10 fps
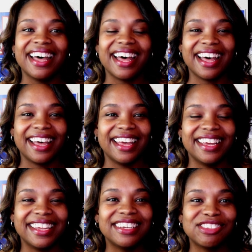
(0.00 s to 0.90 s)

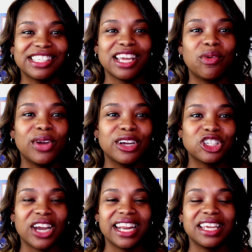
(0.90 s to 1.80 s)
And understand we are
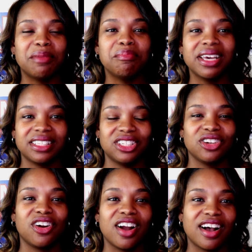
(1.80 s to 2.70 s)
trying to get a message
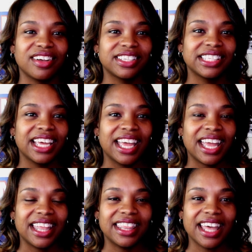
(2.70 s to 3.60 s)
across
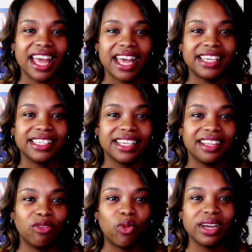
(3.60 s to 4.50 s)
that
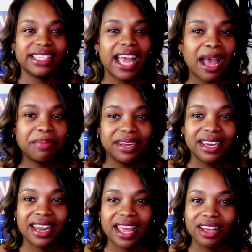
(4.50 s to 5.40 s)
what's
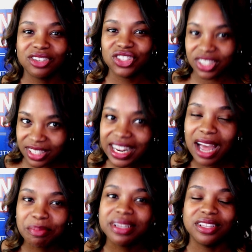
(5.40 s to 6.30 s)
happening now should
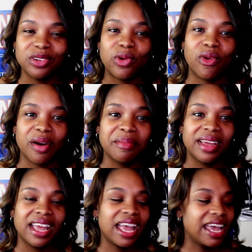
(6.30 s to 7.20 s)
not be the norm.
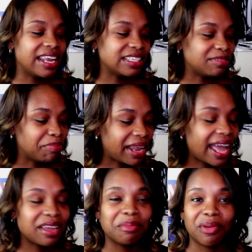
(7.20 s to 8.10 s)
And as
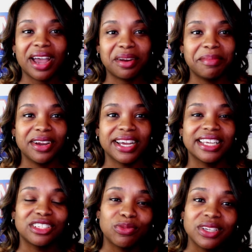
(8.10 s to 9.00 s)
black and brown
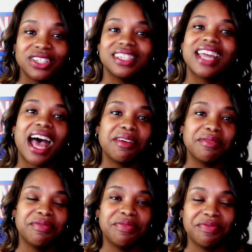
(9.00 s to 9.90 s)
Americans, we should
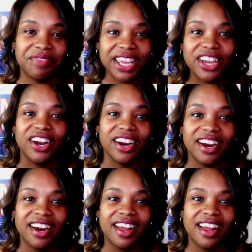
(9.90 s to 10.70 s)
not fear